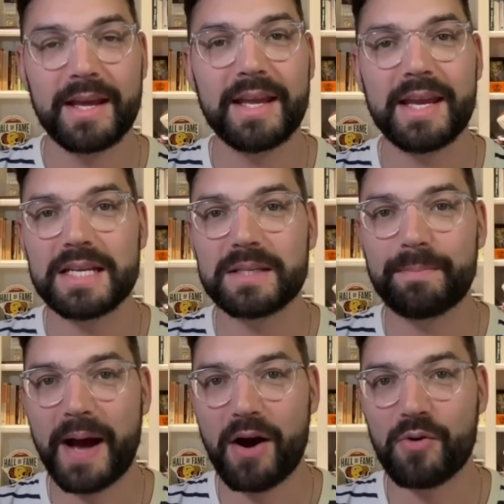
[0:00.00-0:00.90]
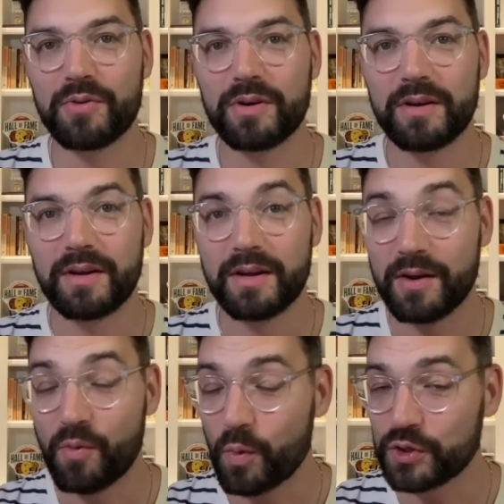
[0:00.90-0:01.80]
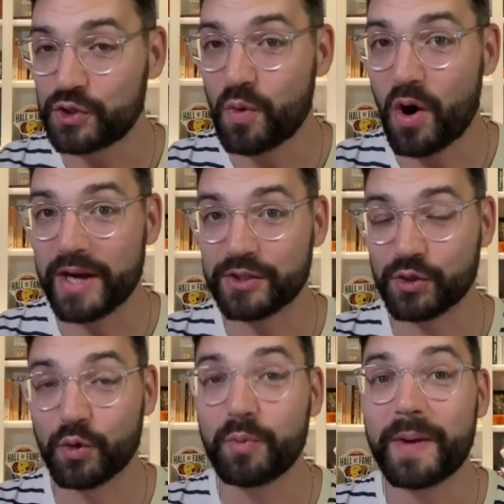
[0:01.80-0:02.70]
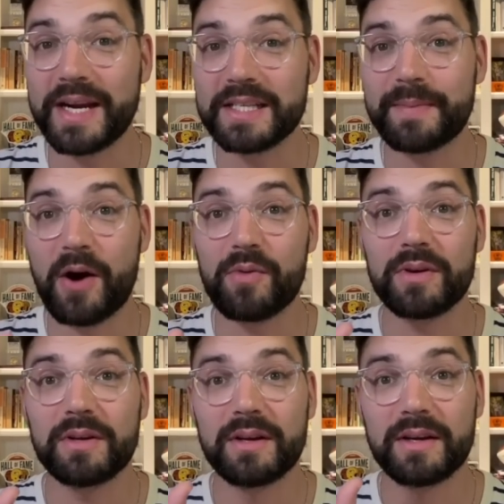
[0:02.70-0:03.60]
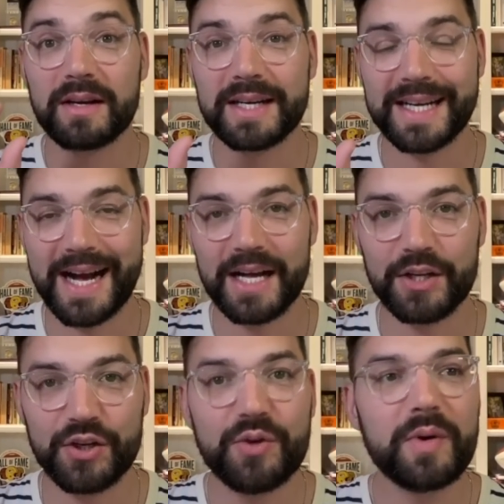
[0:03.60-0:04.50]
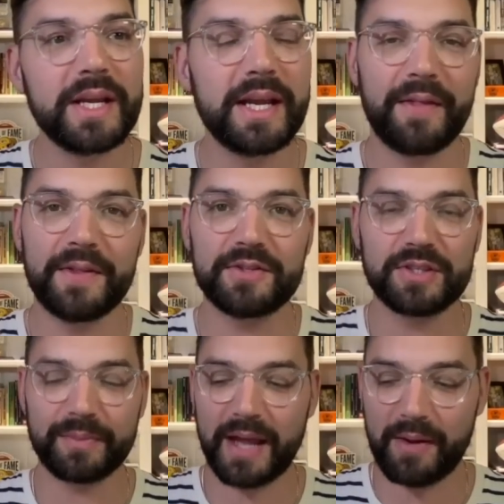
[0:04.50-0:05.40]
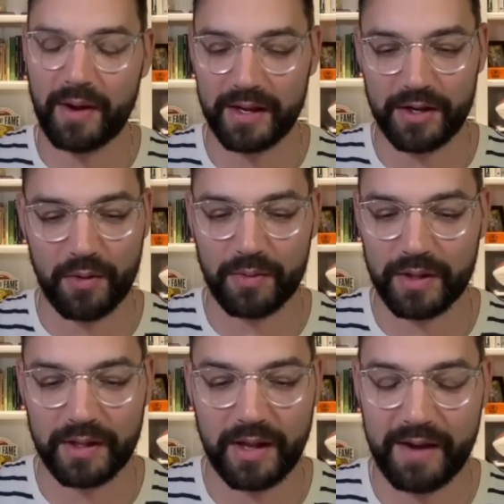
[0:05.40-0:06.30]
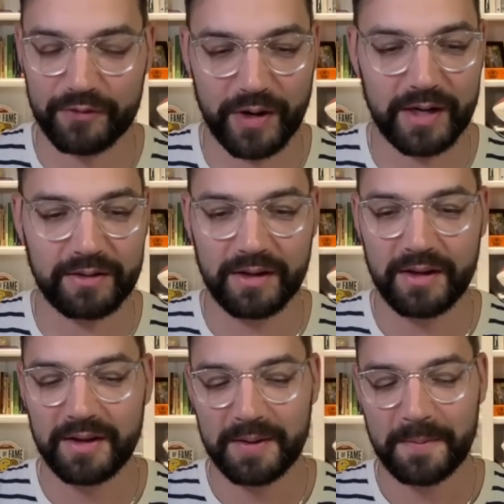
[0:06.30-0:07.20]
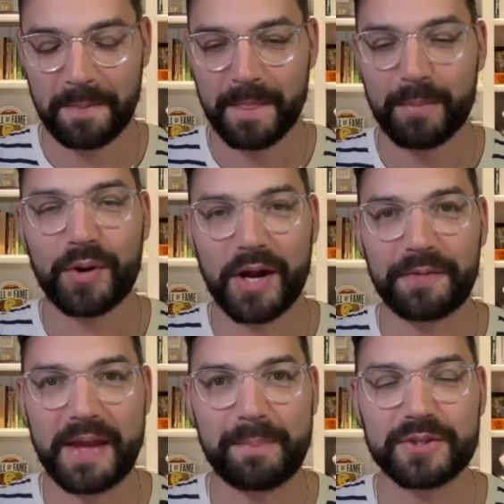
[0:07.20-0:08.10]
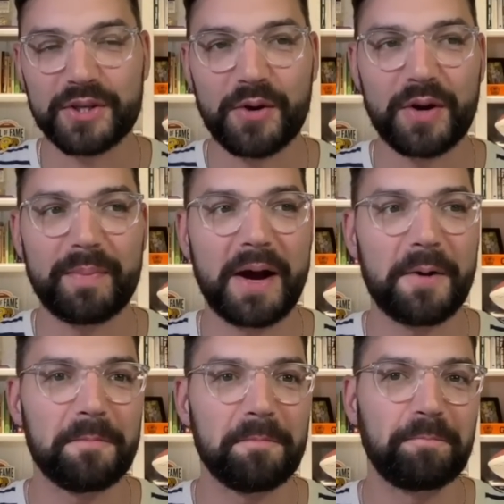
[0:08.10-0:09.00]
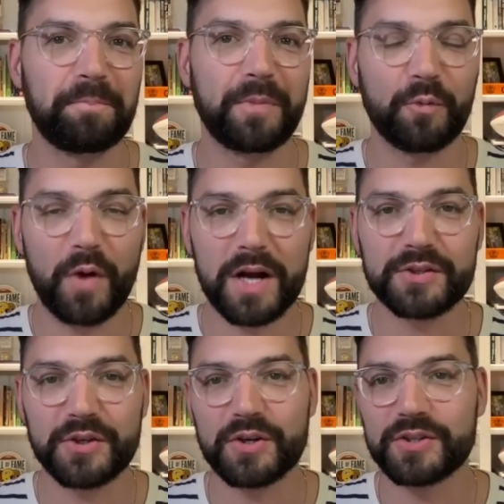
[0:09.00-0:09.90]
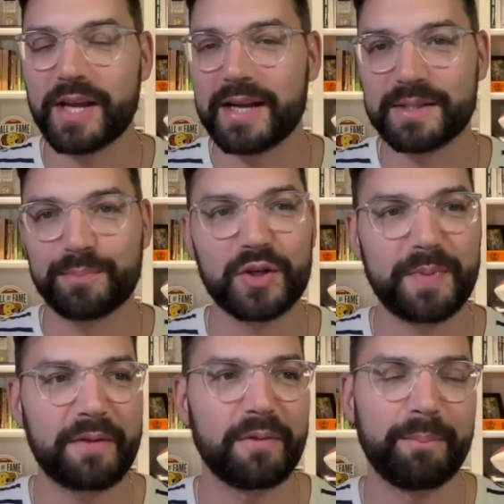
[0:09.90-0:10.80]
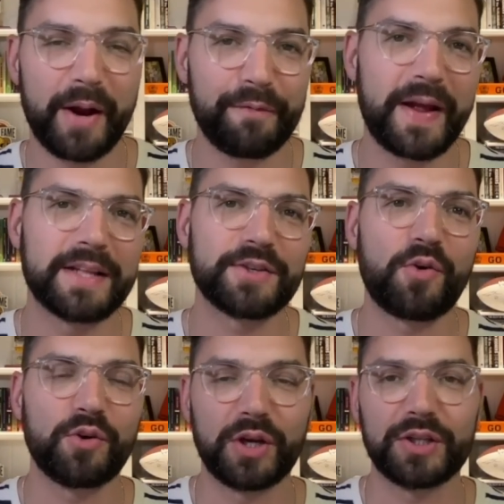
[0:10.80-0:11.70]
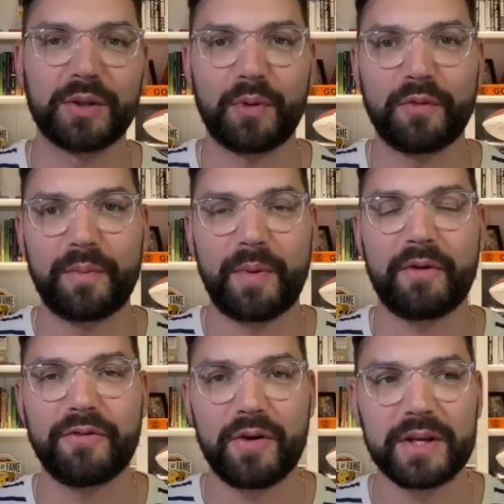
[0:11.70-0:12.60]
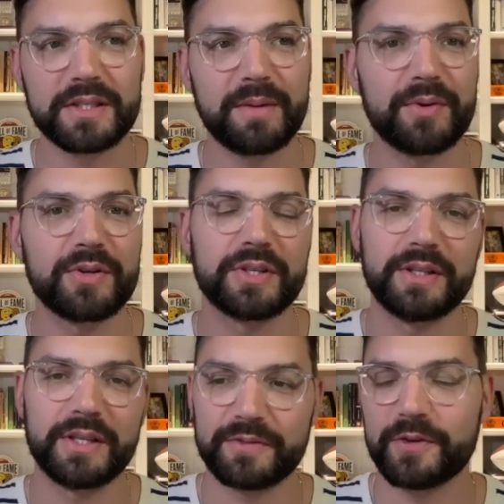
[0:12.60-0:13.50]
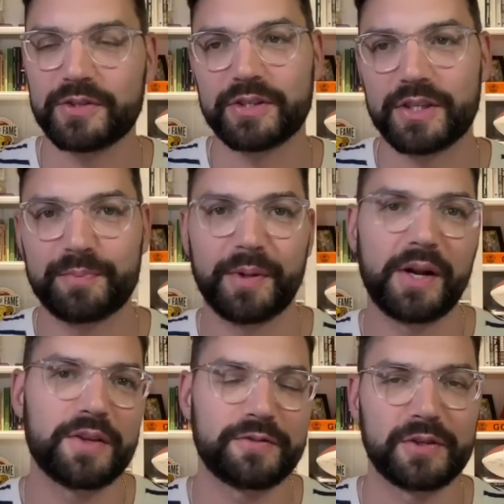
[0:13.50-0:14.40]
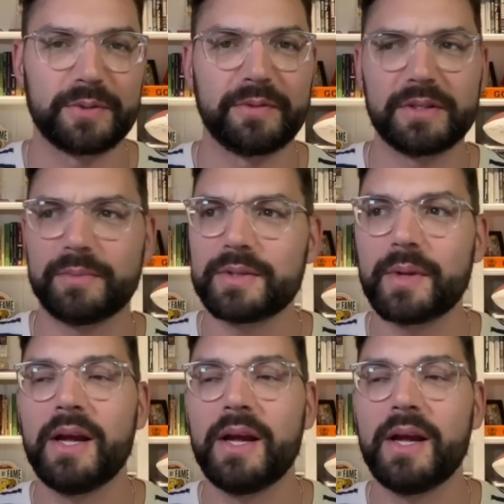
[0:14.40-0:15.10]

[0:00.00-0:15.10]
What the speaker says: It is about what you are as a group and it is about continuity. And this is something I after I put out the episode about rosters, I got some pushback from Bear fans. Oh, go look at the Pro Football Focus numbers and this versus this player, this person, this.